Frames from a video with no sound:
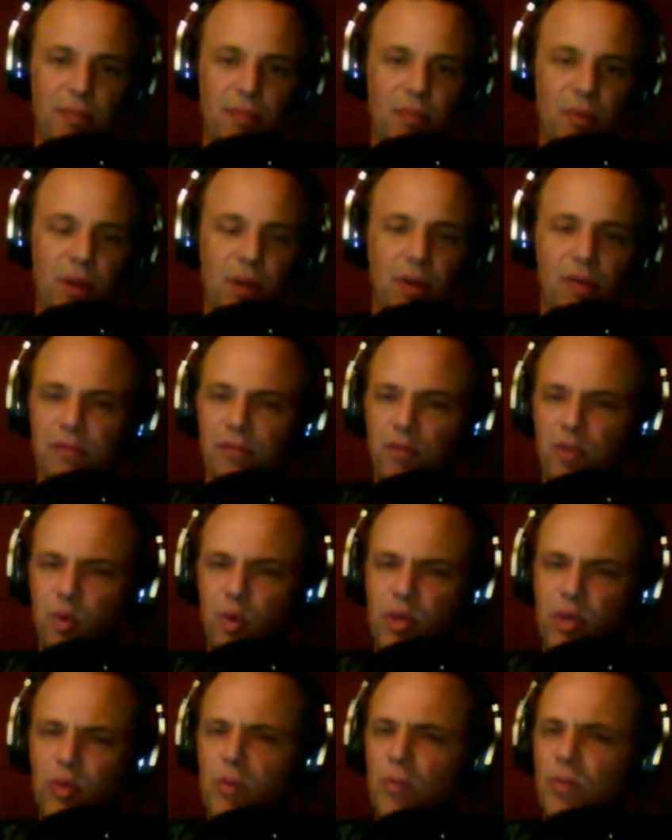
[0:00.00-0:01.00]
Where
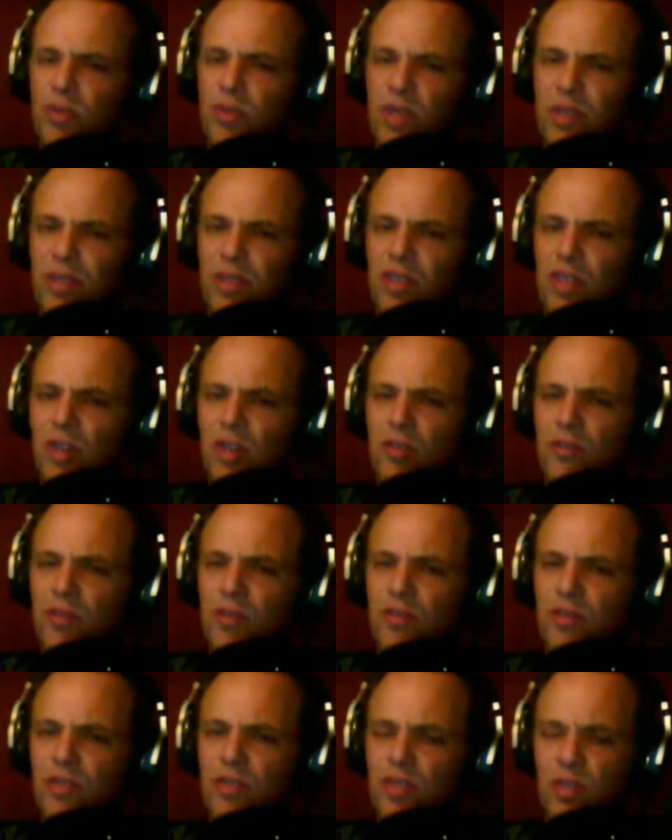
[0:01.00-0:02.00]
23% this year
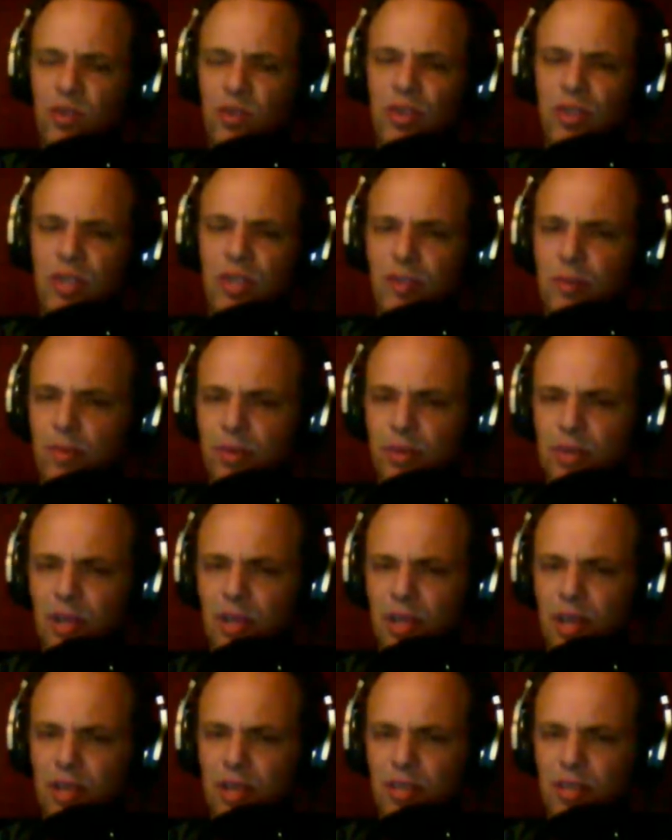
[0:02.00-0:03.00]
versus 37%
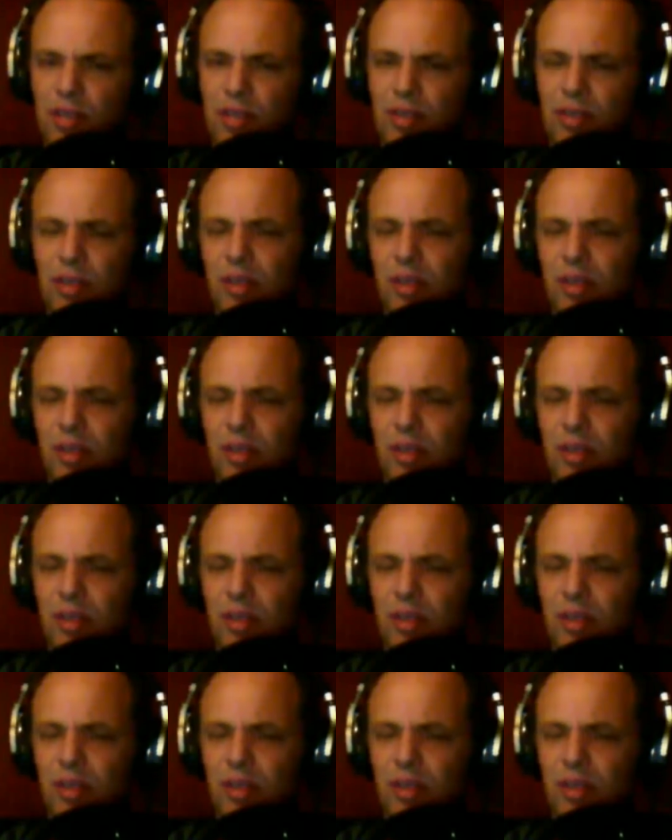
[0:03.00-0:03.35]
last year